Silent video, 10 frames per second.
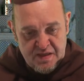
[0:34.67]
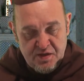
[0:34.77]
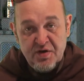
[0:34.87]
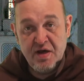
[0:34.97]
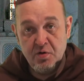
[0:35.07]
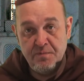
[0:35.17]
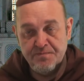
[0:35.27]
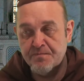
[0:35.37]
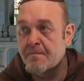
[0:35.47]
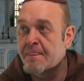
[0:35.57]
You know,
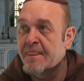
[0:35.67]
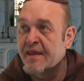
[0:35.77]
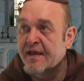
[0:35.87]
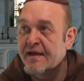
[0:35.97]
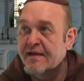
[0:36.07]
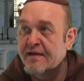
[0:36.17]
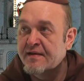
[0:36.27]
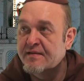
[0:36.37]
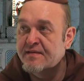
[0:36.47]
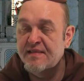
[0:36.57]

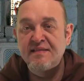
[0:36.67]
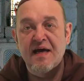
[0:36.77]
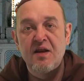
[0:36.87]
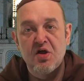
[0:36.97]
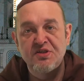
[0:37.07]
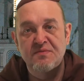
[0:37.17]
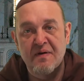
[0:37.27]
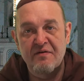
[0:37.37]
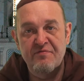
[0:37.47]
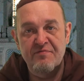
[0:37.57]
since I lost
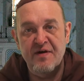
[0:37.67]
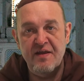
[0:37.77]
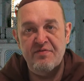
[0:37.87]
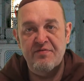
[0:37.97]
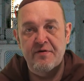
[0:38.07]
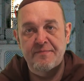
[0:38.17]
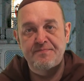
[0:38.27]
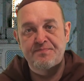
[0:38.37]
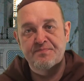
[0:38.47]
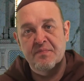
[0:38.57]
my faith,
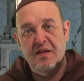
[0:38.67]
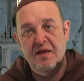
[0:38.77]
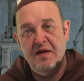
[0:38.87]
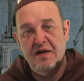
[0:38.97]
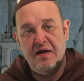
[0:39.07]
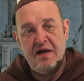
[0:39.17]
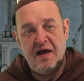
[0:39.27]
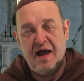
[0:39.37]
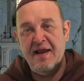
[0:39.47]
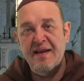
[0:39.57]

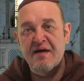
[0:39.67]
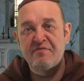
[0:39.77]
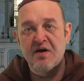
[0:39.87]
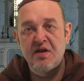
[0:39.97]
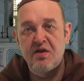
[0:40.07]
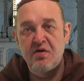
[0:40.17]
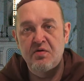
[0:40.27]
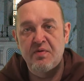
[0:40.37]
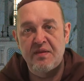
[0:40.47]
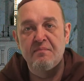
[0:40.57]
I never
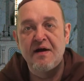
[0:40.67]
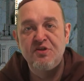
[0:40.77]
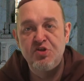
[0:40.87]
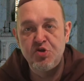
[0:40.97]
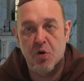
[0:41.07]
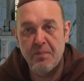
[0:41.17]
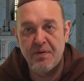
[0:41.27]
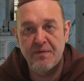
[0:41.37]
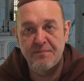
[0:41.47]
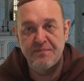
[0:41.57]
quit my job
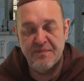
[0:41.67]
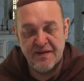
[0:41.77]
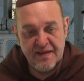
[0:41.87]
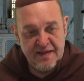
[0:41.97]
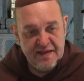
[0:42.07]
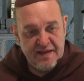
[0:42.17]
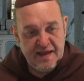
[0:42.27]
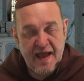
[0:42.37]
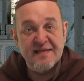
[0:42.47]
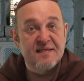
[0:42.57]

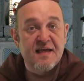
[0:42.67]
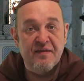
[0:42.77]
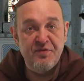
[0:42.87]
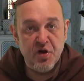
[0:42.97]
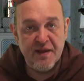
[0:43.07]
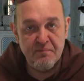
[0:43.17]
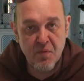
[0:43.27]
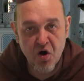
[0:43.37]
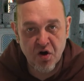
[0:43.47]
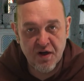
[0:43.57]
as a
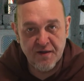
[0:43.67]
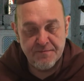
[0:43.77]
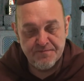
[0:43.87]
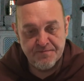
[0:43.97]
Catholic monk